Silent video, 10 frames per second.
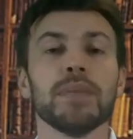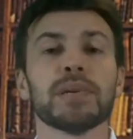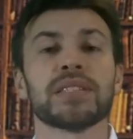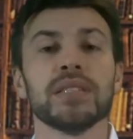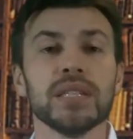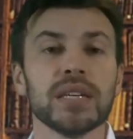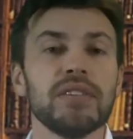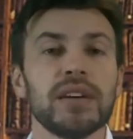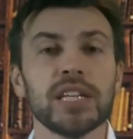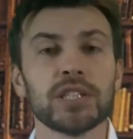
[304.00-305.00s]
Then the
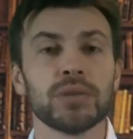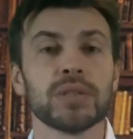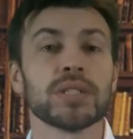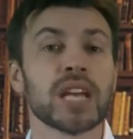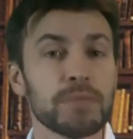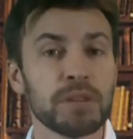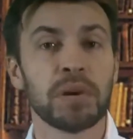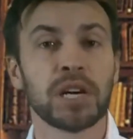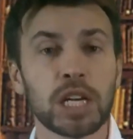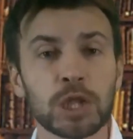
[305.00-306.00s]
boys say
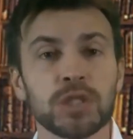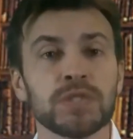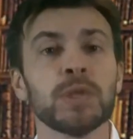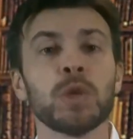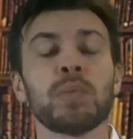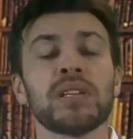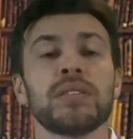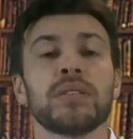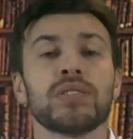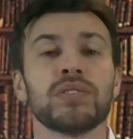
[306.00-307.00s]
that they'll show their
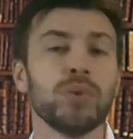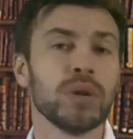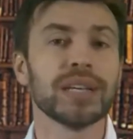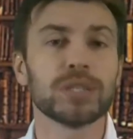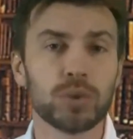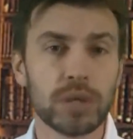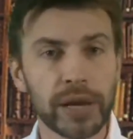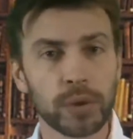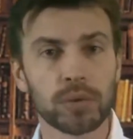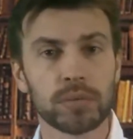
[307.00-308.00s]
talent to the emperor.
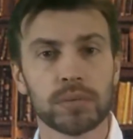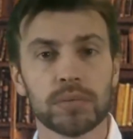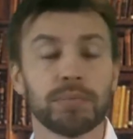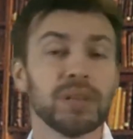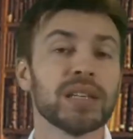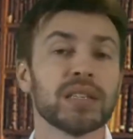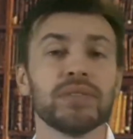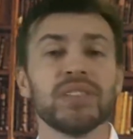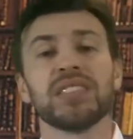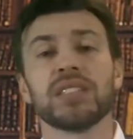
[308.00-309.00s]

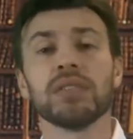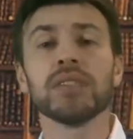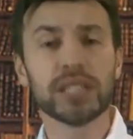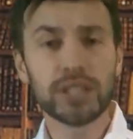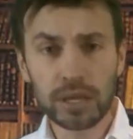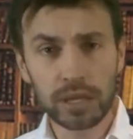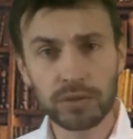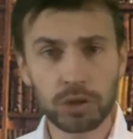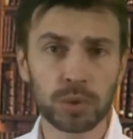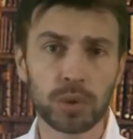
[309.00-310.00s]
Platov grabbed the
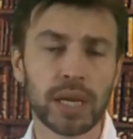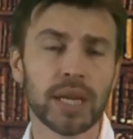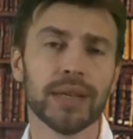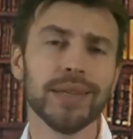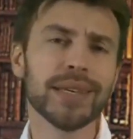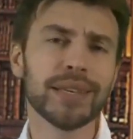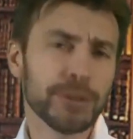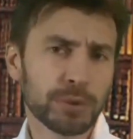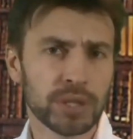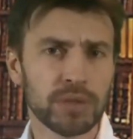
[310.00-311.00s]
flea and
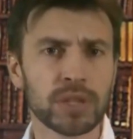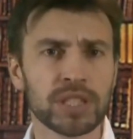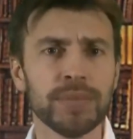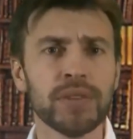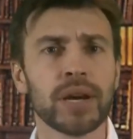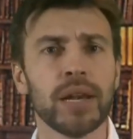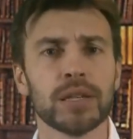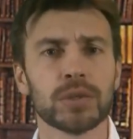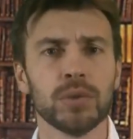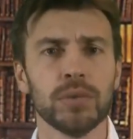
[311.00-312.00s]
frowned it in his
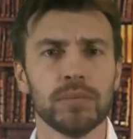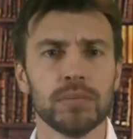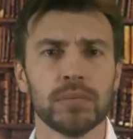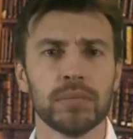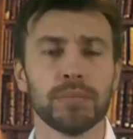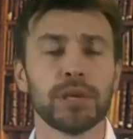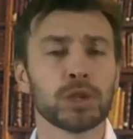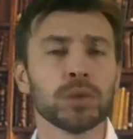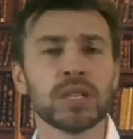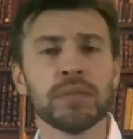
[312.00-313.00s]
stroller.
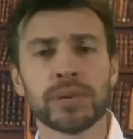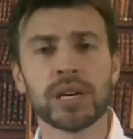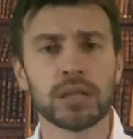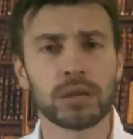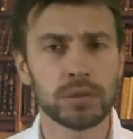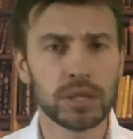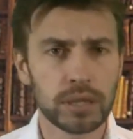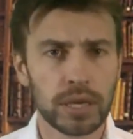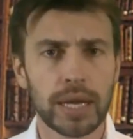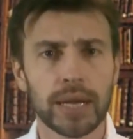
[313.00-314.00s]
He came to the
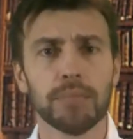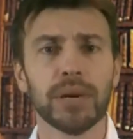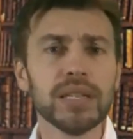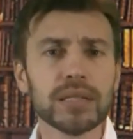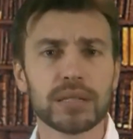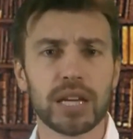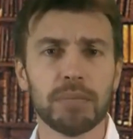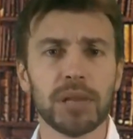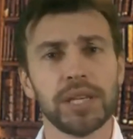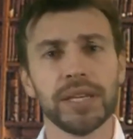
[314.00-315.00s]
emperor and is
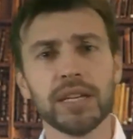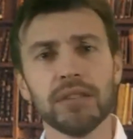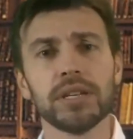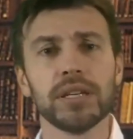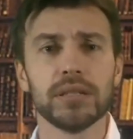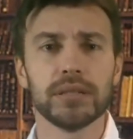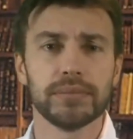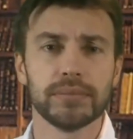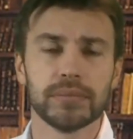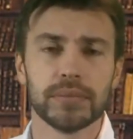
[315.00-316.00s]
afraid of telling him.